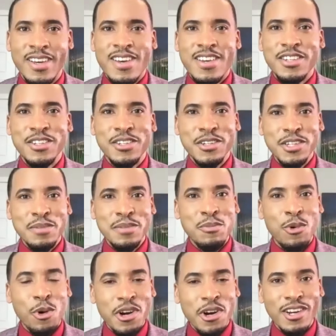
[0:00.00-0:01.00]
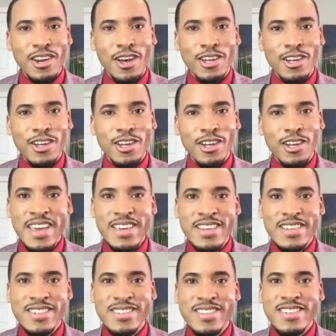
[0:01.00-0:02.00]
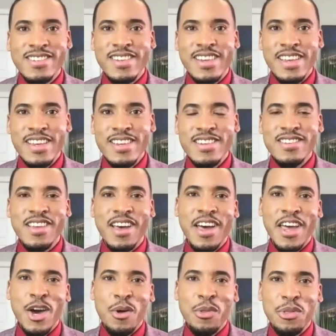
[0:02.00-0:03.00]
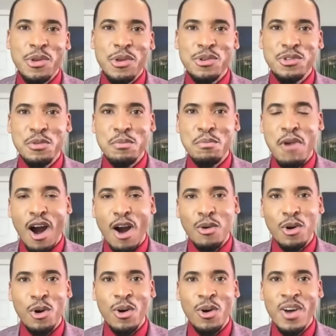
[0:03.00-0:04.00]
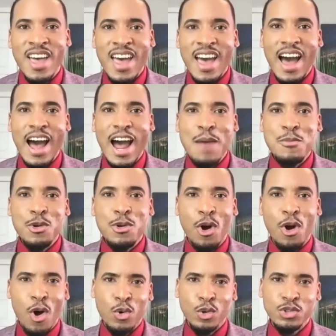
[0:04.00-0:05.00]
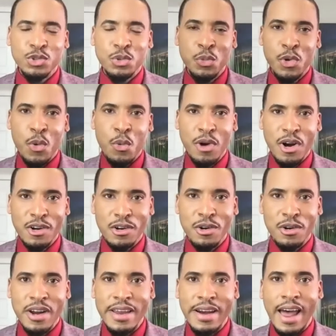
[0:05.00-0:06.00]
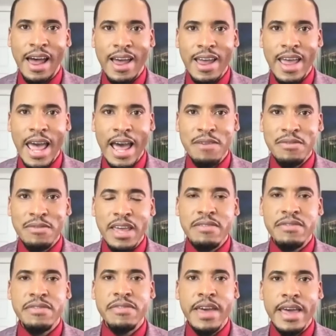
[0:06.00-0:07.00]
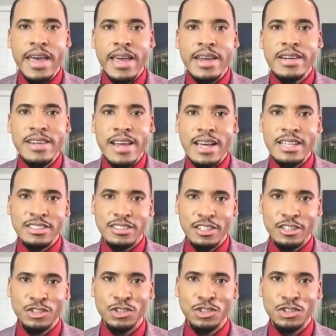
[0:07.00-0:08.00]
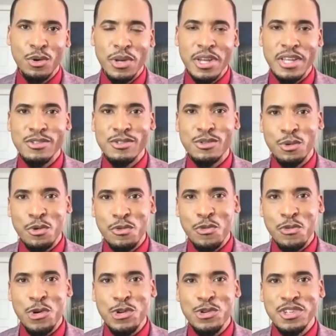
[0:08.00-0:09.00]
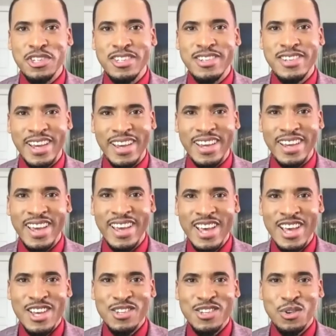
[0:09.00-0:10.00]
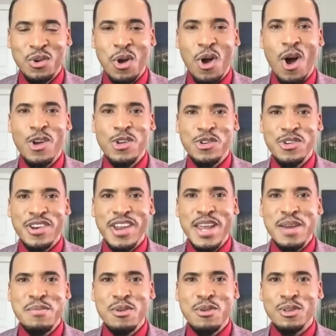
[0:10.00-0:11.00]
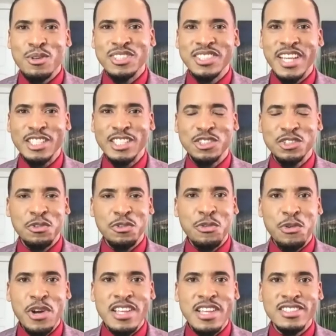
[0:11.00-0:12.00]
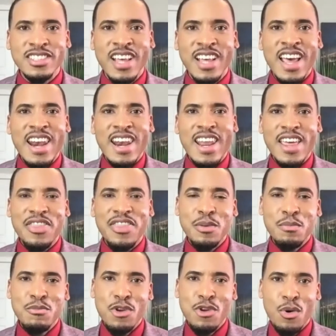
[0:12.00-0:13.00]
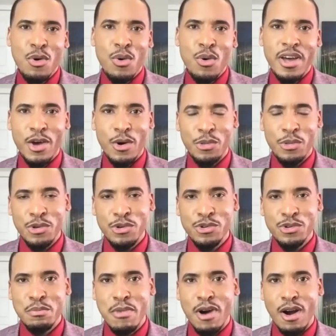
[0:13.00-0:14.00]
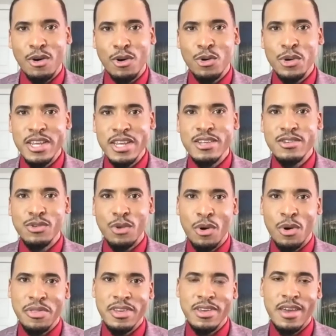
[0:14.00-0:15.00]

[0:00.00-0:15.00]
Good morning, Las Vegas. This is A Healthier Tomorrow. I'm your host, Will Rucker, and I have a fantastic show in store for you today. So call your neighbors, text your friends, let them know A Healthier Tomorrow is on the